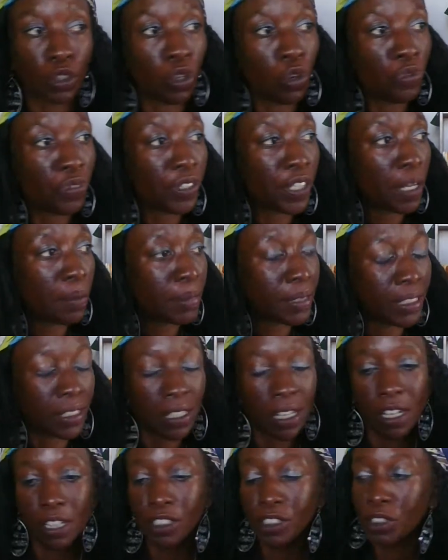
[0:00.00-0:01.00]
Go for that
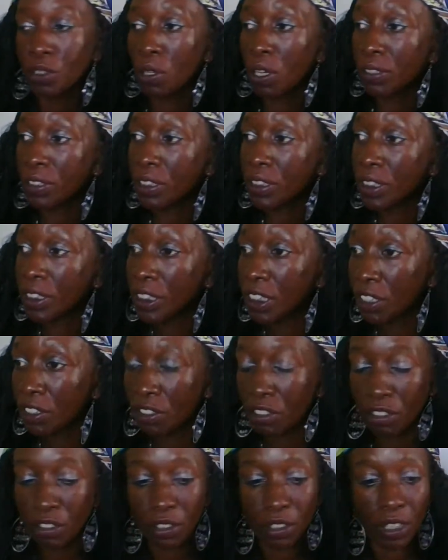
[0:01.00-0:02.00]
massage, go out to
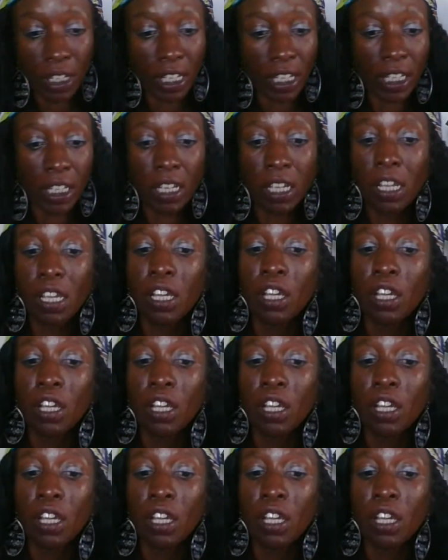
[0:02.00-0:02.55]
dinner, like